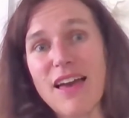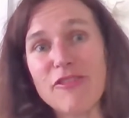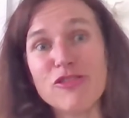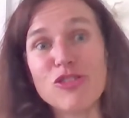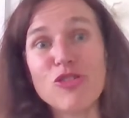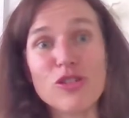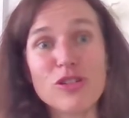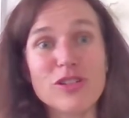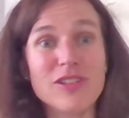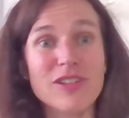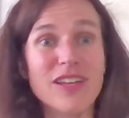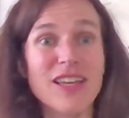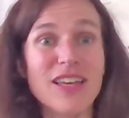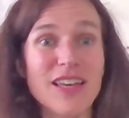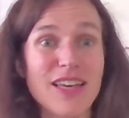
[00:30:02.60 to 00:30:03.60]
have
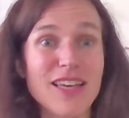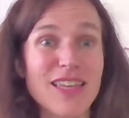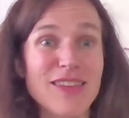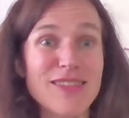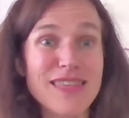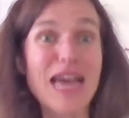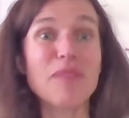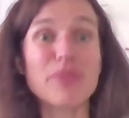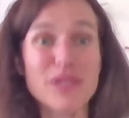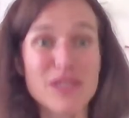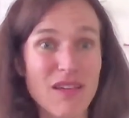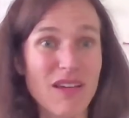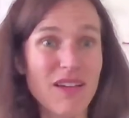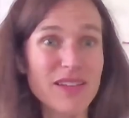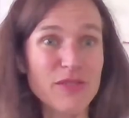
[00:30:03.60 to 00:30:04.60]
gotten the
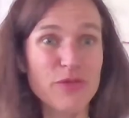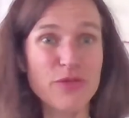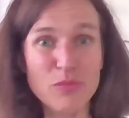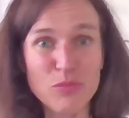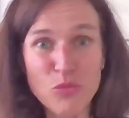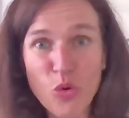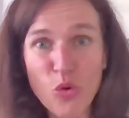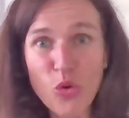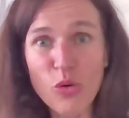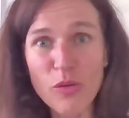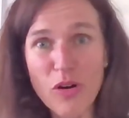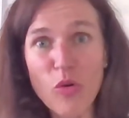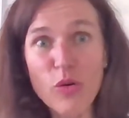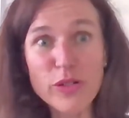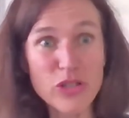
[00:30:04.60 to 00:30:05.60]
appetite for
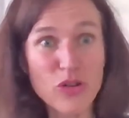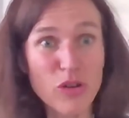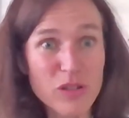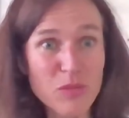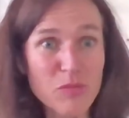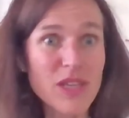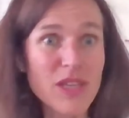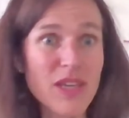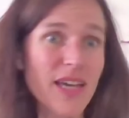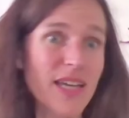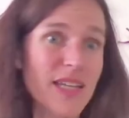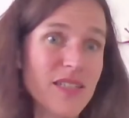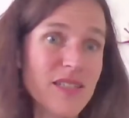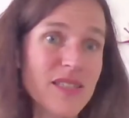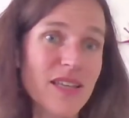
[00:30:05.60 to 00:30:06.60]
more autonomy
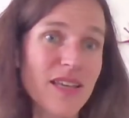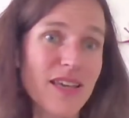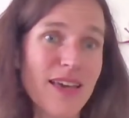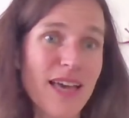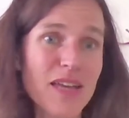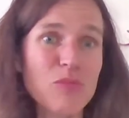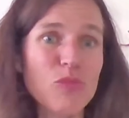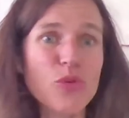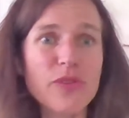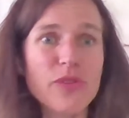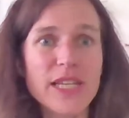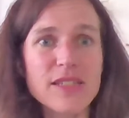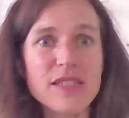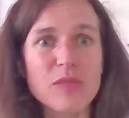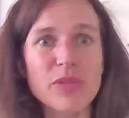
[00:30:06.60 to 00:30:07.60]
and more
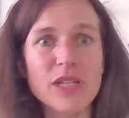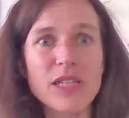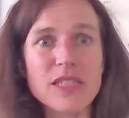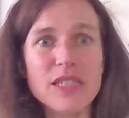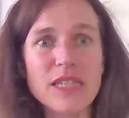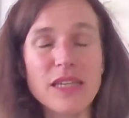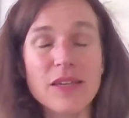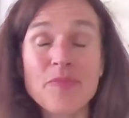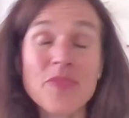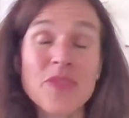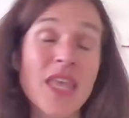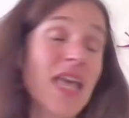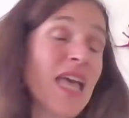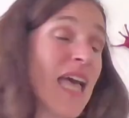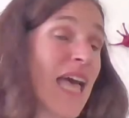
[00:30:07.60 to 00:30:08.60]
flexibility.
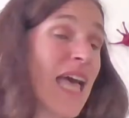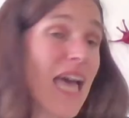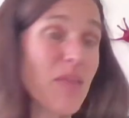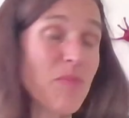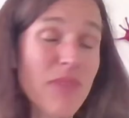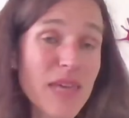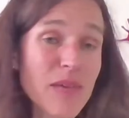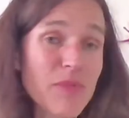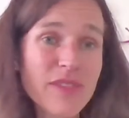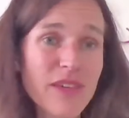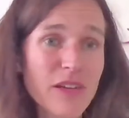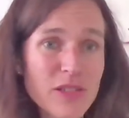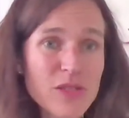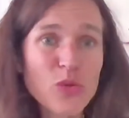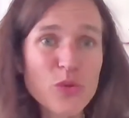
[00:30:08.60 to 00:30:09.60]
And maybe
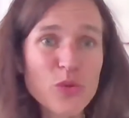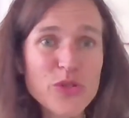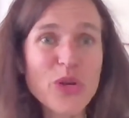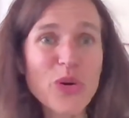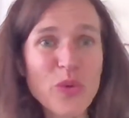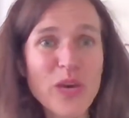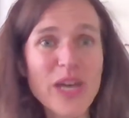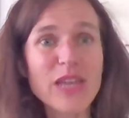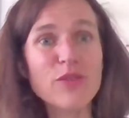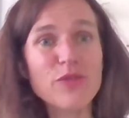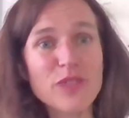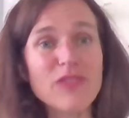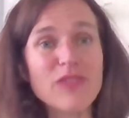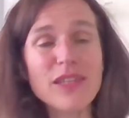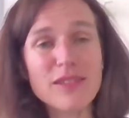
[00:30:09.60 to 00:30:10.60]
there is also a way
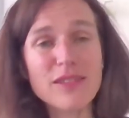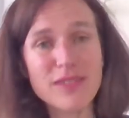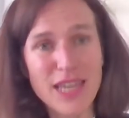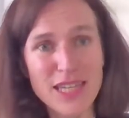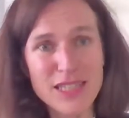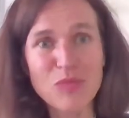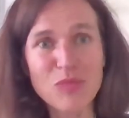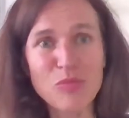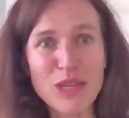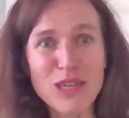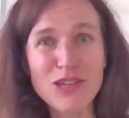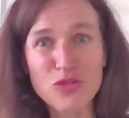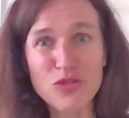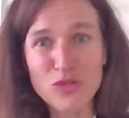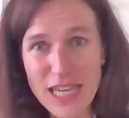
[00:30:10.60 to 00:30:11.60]
of giving that and
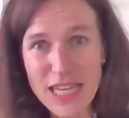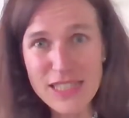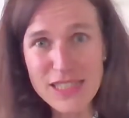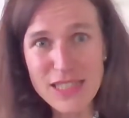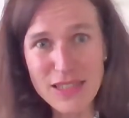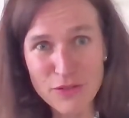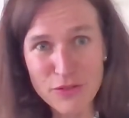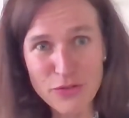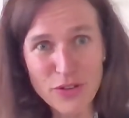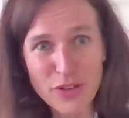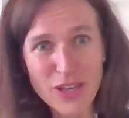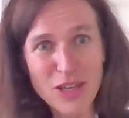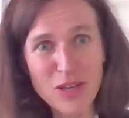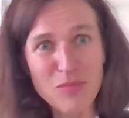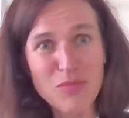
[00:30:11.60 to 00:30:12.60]
being creative,
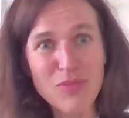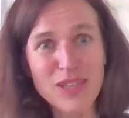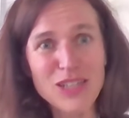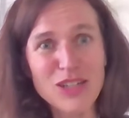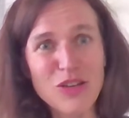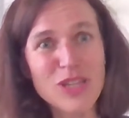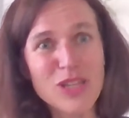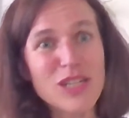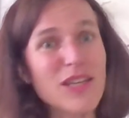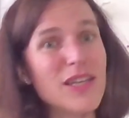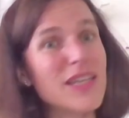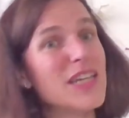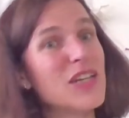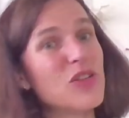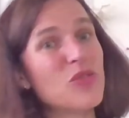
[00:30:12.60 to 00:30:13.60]
you know,
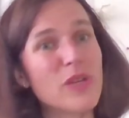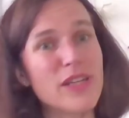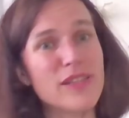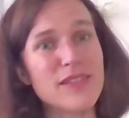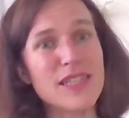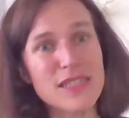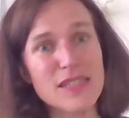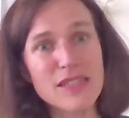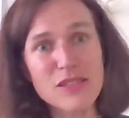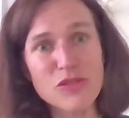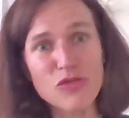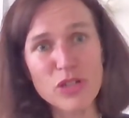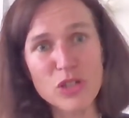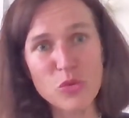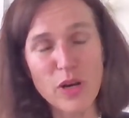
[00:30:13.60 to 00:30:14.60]
in a way that
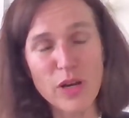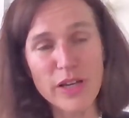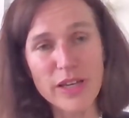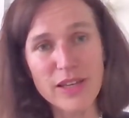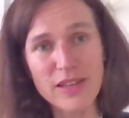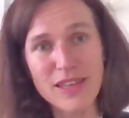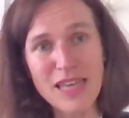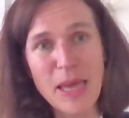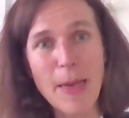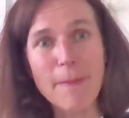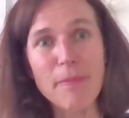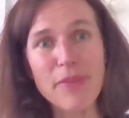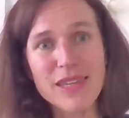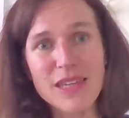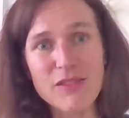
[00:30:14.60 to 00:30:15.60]
doesn't require
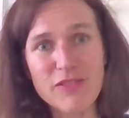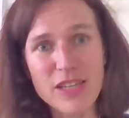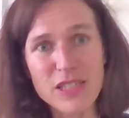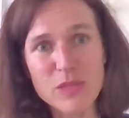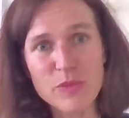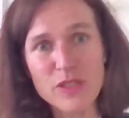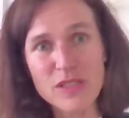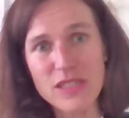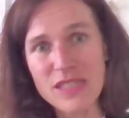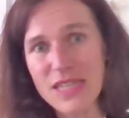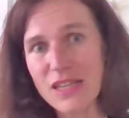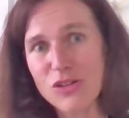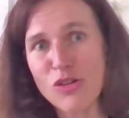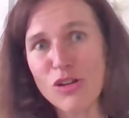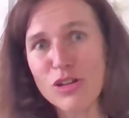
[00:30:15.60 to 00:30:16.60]
big investments in
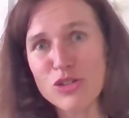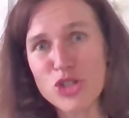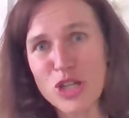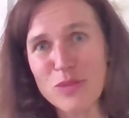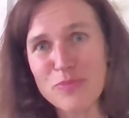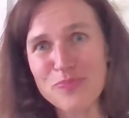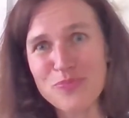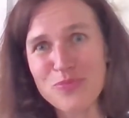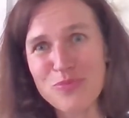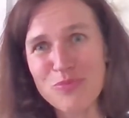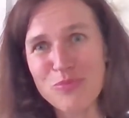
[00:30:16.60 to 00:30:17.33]
technology.